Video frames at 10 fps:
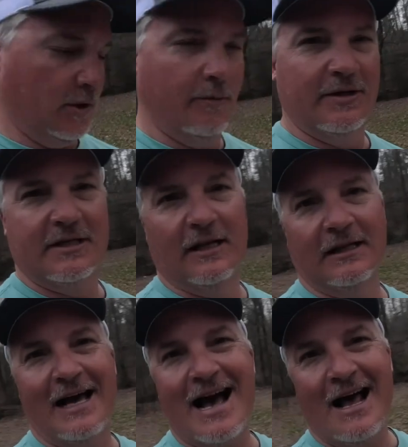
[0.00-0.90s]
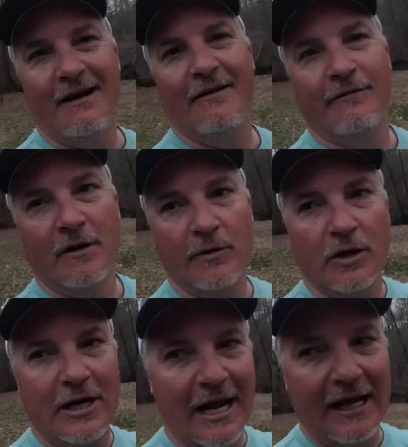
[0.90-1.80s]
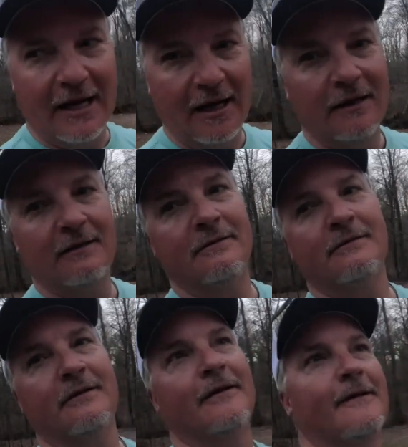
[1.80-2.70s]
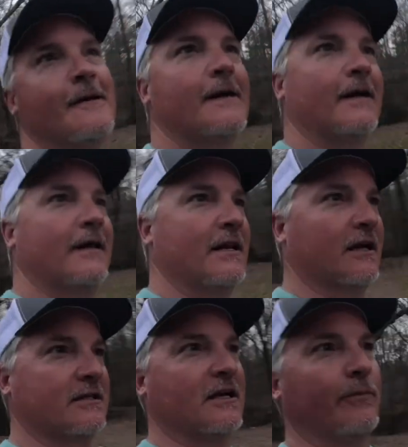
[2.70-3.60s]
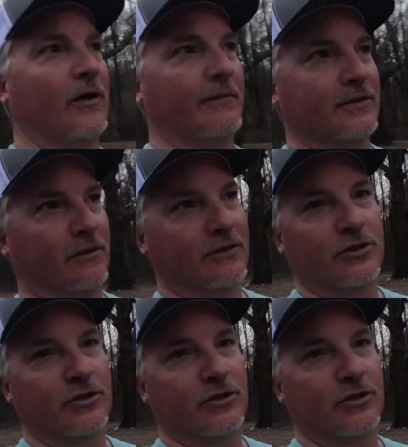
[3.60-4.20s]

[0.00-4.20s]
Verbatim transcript: you'll be seeing a lot from Grenada in the next couple episodes.